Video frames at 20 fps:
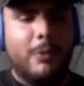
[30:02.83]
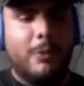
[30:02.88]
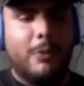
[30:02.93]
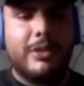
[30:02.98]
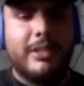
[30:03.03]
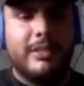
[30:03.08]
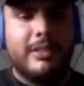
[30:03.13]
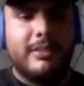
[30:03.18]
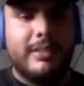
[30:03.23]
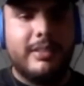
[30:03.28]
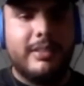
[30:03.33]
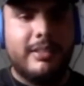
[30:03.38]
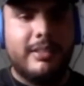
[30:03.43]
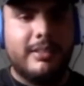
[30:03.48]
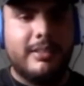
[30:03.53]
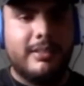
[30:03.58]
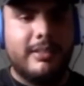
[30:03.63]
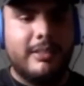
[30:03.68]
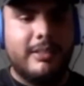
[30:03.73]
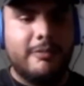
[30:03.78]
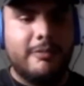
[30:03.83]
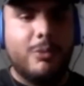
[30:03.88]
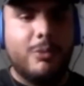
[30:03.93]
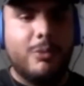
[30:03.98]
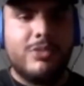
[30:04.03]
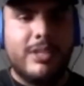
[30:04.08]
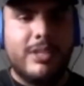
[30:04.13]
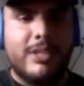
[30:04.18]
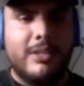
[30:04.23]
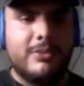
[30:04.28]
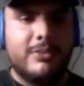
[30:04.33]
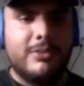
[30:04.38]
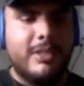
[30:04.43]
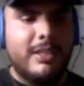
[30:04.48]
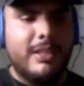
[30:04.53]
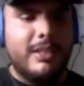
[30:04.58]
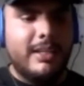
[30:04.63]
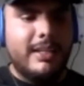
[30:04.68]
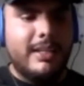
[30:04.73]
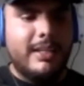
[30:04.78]
in phone sales.
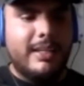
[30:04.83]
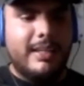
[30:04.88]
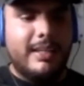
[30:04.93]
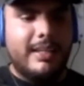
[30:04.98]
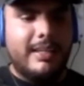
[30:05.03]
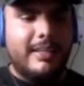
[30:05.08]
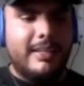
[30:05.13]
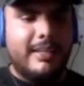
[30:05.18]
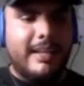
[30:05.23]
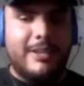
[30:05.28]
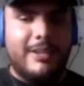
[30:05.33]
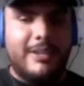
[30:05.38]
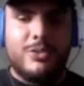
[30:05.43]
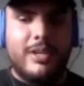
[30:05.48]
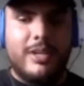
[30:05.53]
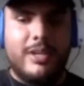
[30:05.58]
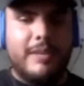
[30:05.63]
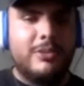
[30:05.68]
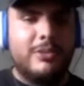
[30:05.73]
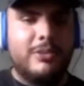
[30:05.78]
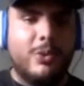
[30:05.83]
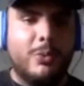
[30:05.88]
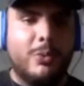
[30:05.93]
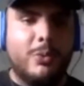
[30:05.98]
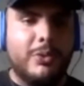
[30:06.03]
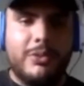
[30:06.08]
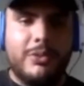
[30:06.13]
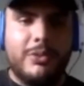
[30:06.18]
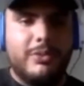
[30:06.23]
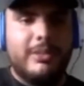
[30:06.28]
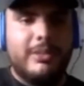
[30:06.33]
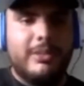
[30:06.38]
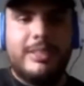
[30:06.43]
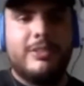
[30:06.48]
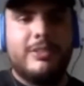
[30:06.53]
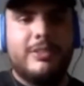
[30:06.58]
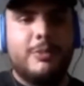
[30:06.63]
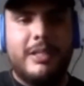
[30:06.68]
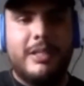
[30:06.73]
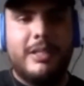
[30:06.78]
I used to have this coworker who didn't
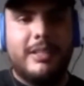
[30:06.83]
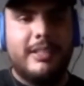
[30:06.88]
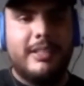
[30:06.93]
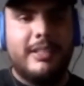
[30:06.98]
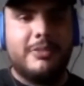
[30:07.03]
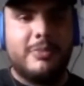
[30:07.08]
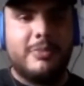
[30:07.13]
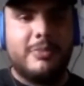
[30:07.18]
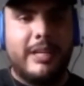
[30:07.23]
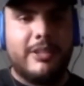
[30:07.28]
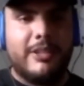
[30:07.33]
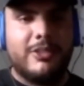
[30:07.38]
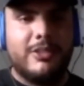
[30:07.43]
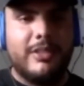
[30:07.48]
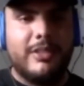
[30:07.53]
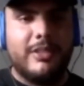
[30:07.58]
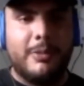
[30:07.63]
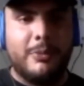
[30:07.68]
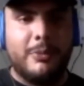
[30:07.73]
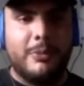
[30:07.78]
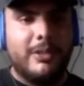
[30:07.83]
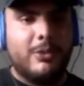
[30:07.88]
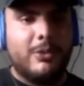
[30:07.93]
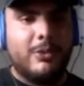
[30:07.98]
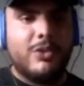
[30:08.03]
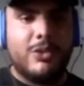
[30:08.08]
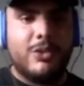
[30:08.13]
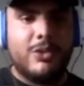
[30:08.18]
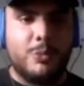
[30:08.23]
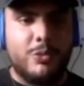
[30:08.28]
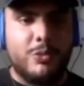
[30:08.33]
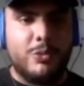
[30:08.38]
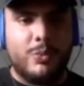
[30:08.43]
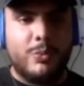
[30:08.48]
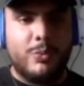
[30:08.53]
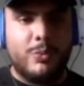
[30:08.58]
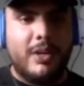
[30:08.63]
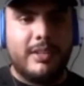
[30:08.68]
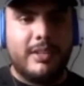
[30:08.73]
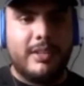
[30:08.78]
speak a lick of Spanish, and when those customers would
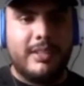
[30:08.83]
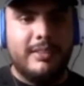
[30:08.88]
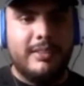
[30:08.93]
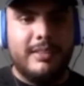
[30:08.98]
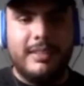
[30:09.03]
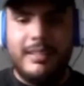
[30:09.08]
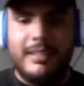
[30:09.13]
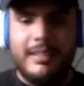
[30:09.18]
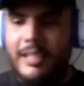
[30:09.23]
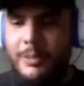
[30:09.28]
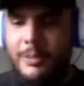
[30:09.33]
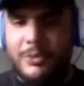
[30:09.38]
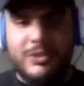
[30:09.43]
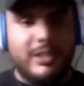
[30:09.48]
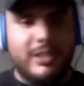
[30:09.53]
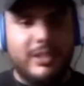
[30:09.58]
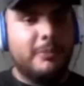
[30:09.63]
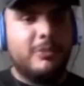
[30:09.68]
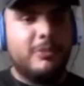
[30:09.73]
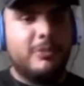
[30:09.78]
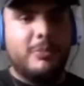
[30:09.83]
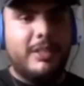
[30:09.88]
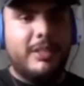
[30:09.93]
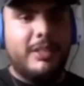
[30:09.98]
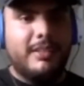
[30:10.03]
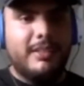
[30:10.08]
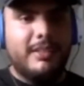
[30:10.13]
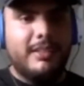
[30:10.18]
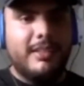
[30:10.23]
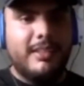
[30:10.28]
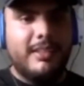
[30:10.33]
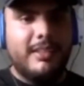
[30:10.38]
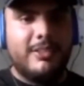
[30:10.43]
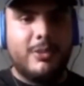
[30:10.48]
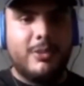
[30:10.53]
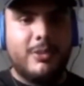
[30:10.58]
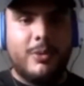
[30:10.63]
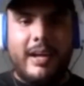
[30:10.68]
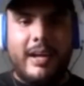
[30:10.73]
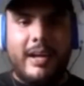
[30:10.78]
walk in, he would send them to me.
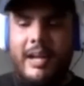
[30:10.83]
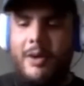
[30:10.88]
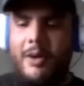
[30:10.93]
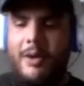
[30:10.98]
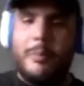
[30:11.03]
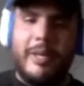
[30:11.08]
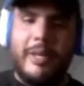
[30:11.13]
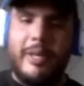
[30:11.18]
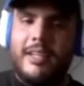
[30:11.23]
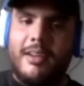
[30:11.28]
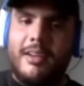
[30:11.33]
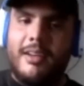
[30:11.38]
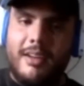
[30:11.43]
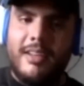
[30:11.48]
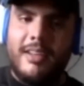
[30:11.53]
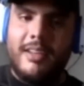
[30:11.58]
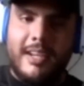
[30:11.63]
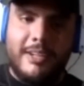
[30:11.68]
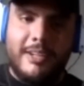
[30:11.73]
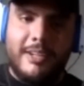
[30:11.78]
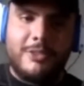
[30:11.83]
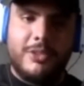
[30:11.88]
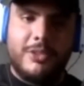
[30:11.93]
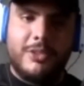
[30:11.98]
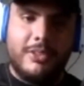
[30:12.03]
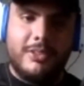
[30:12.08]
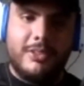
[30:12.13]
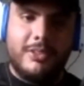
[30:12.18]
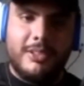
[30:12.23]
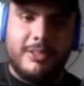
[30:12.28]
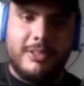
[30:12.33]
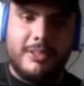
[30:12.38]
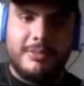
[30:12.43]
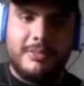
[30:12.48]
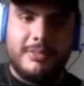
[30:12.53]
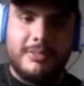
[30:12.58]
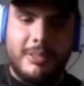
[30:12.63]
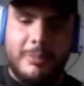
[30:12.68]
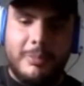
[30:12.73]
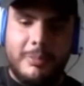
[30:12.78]
So now I'm making all that extra, you know,
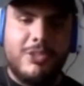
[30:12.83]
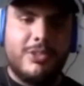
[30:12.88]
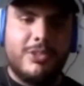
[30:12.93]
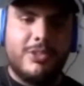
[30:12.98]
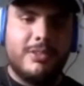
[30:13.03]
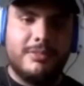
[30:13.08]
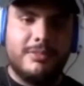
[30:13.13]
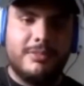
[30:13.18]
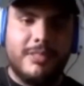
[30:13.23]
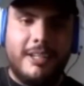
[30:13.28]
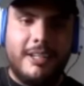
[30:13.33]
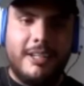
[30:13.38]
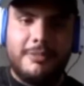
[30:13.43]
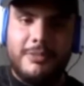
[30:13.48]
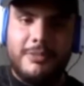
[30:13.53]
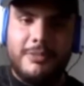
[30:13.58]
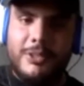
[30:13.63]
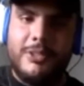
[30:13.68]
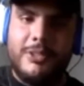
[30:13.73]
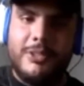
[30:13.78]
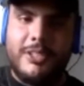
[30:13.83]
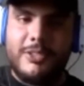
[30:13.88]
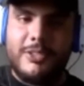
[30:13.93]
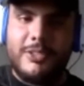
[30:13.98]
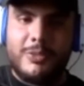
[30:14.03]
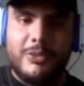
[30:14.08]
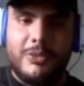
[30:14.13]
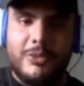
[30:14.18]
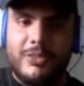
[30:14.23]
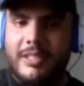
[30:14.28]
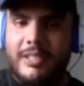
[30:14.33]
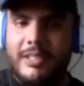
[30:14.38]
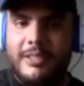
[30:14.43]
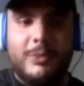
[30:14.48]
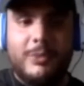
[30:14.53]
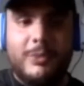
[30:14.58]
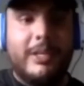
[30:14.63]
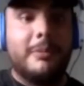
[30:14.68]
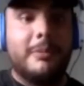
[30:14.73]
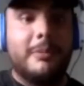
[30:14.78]
commission off your customers that you
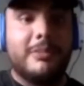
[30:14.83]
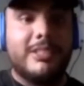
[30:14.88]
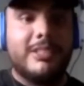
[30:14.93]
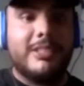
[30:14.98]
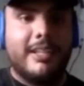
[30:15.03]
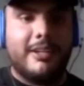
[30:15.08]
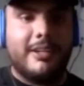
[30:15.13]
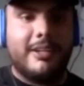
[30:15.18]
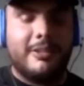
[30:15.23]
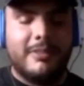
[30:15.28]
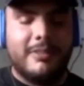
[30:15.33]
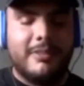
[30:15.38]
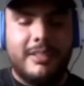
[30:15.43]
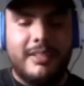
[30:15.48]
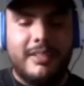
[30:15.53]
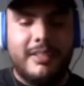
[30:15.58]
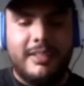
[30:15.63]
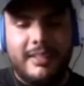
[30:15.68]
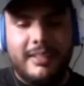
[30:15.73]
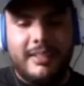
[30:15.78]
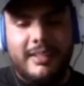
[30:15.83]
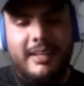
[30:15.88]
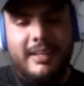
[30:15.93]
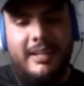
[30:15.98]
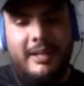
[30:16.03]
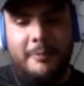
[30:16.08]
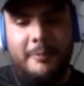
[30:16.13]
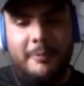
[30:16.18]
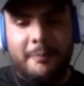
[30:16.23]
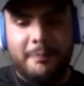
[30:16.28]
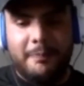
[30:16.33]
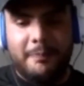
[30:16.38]
can't take care of.